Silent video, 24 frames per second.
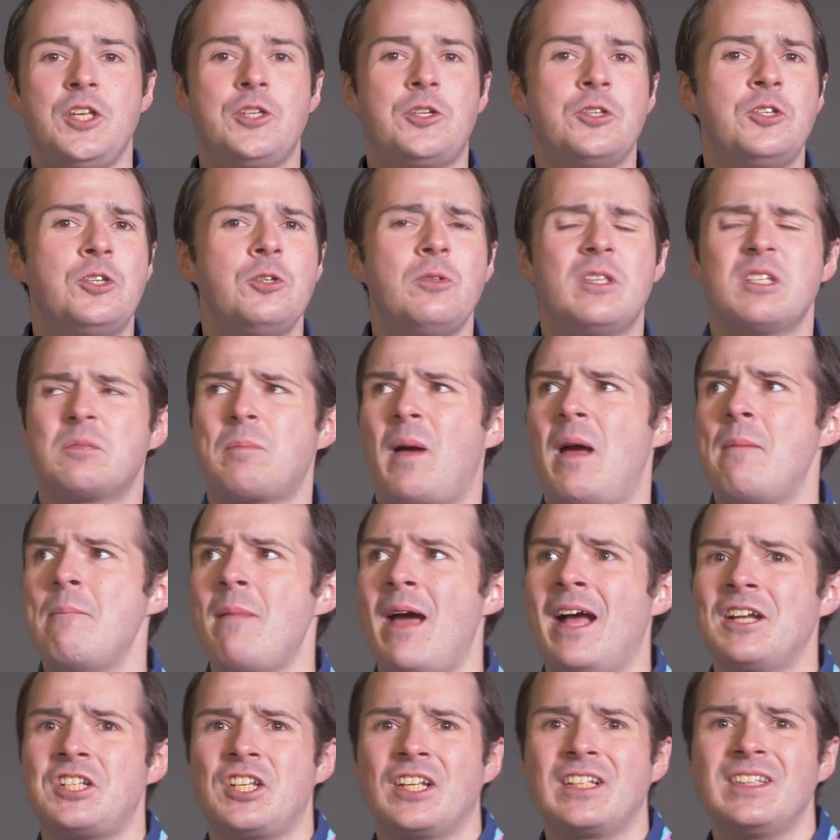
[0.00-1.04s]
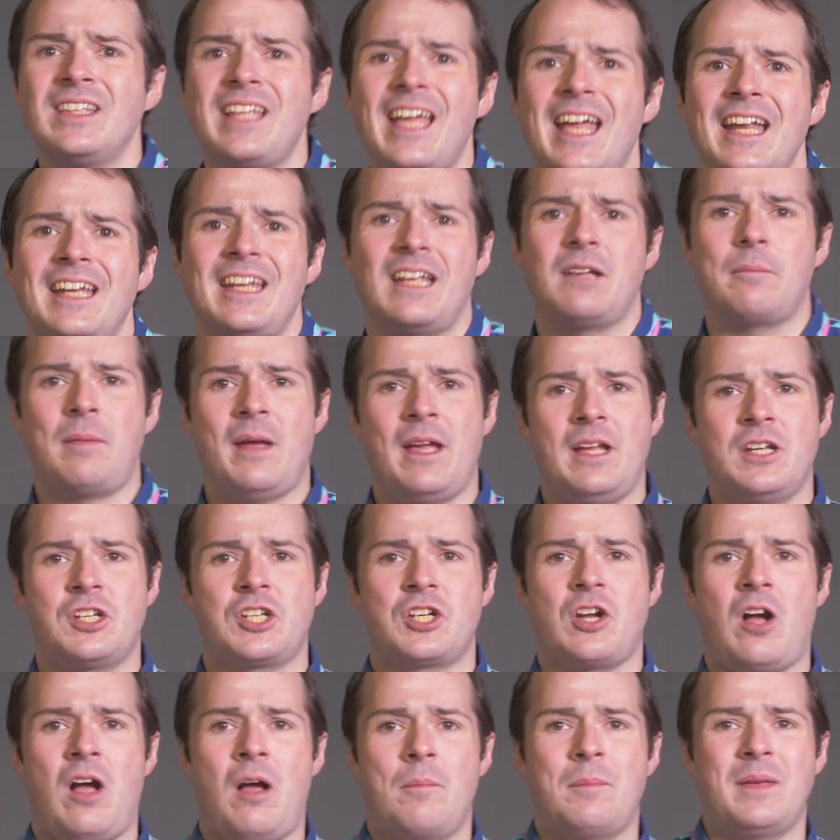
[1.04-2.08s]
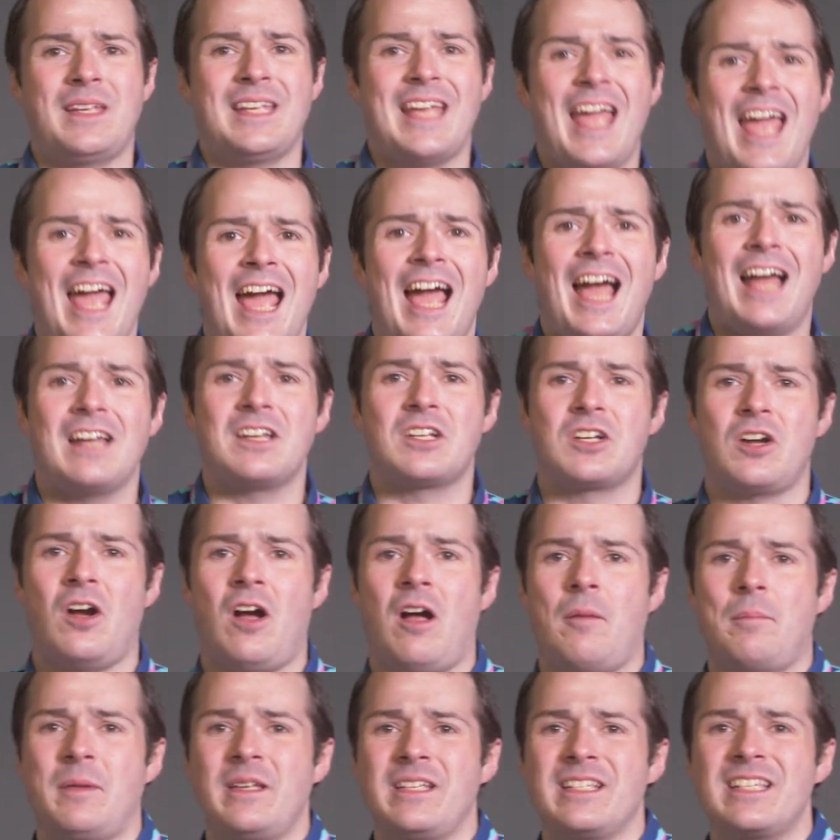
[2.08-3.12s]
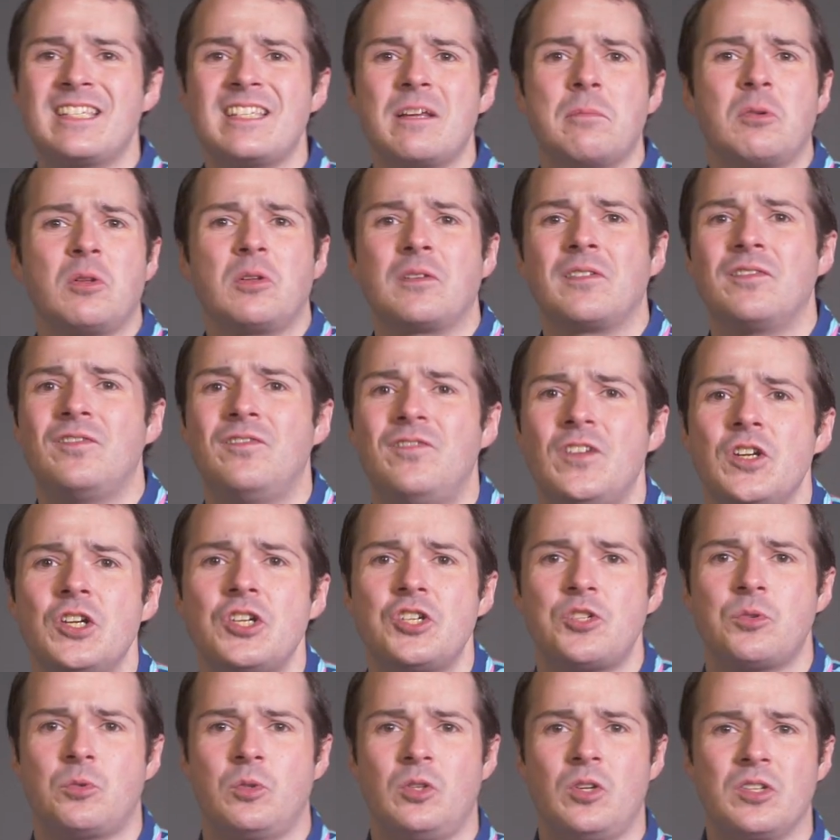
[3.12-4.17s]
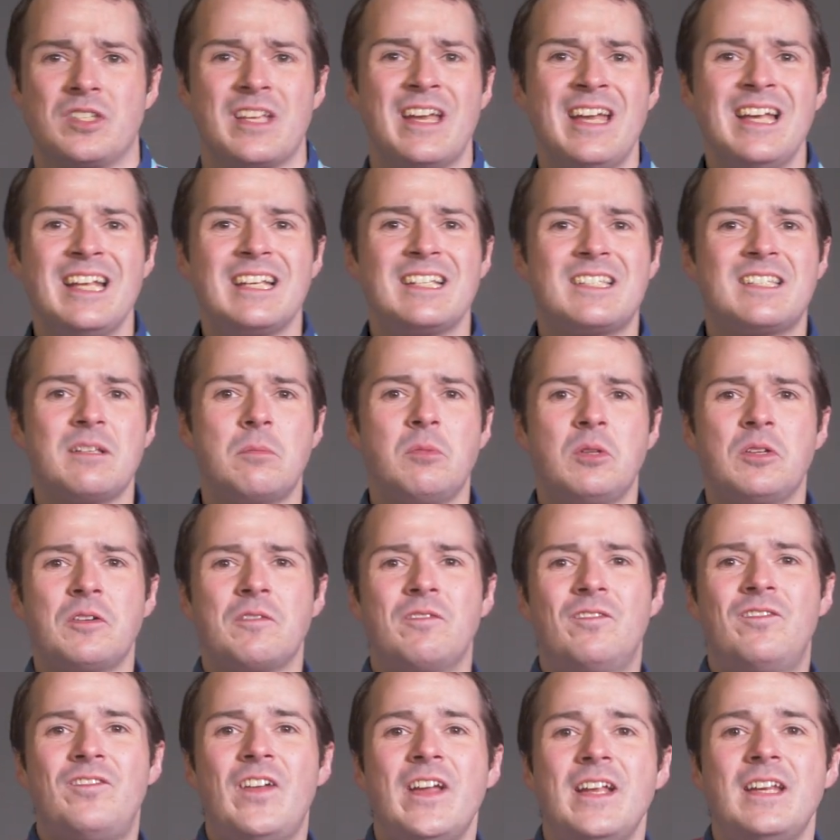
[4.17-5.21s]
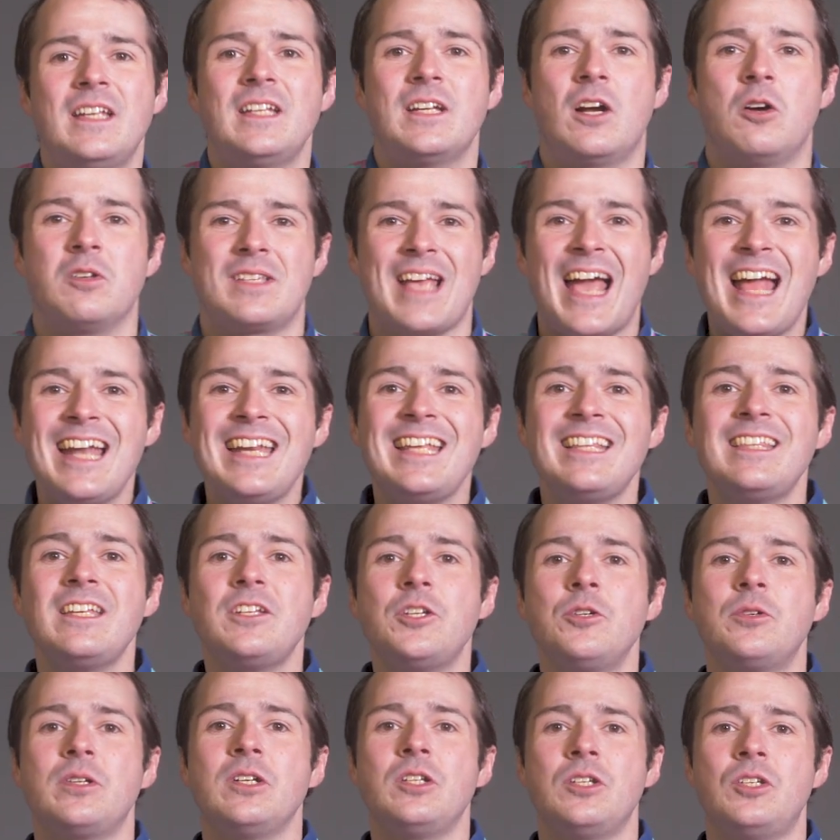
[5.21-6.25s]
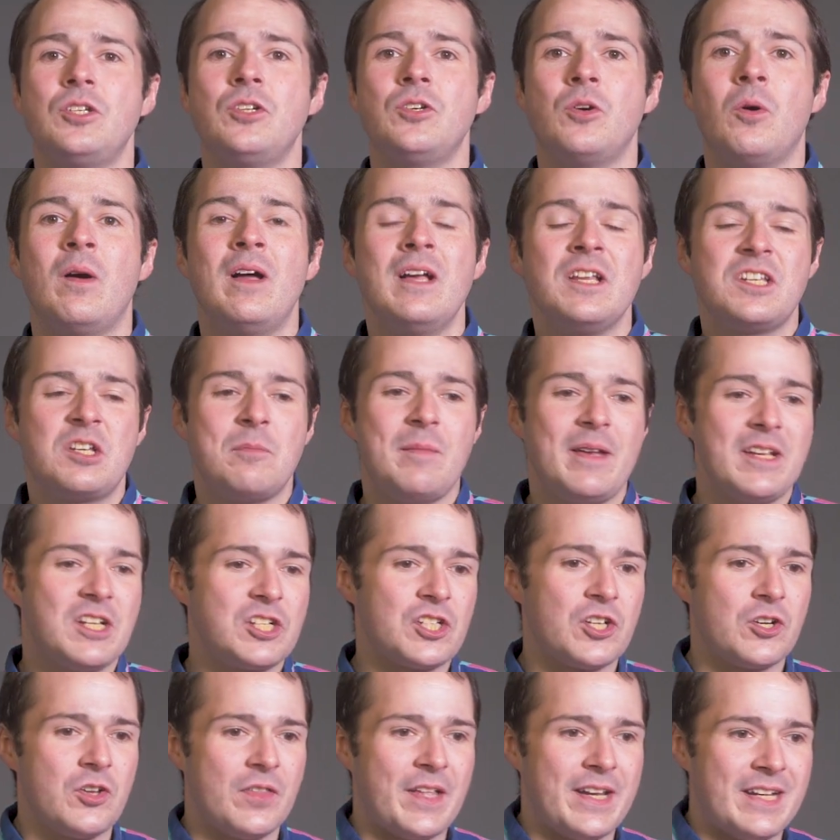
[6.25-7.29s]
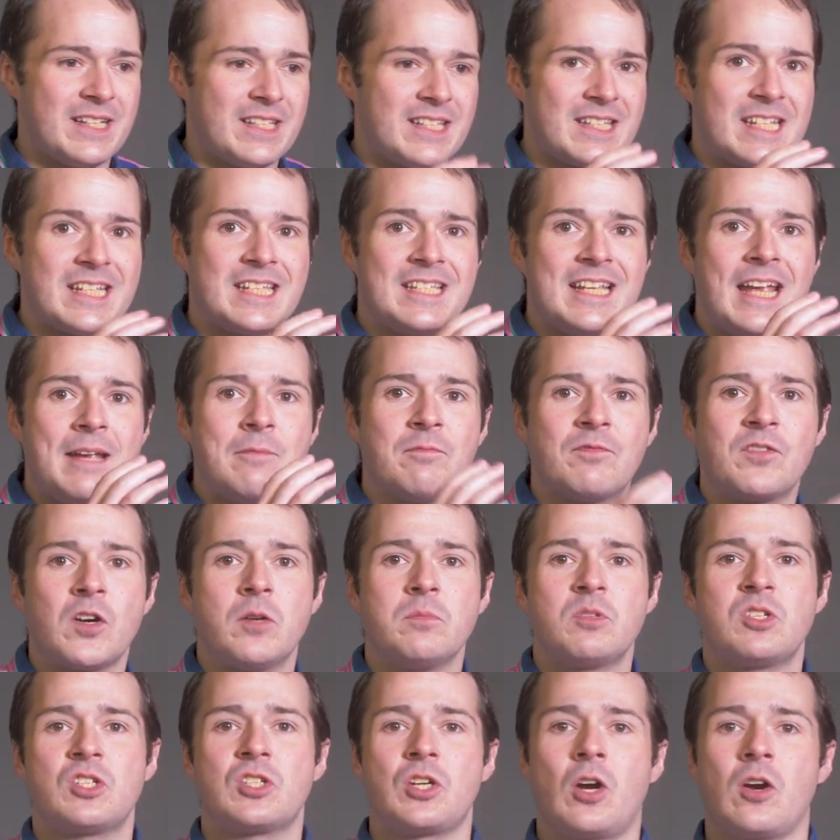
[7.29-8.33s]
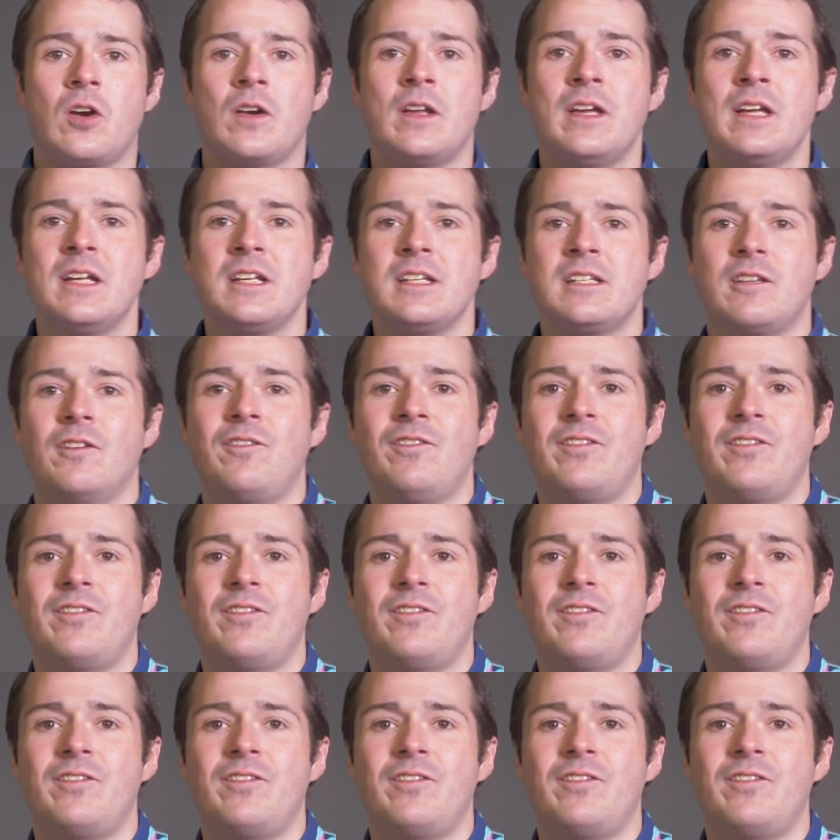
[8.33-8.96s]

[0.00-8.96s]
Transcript: You can do this by matching landing page copy, ad copy, similar visuals, similar videos, anything you can do to make sure that it's the same from start to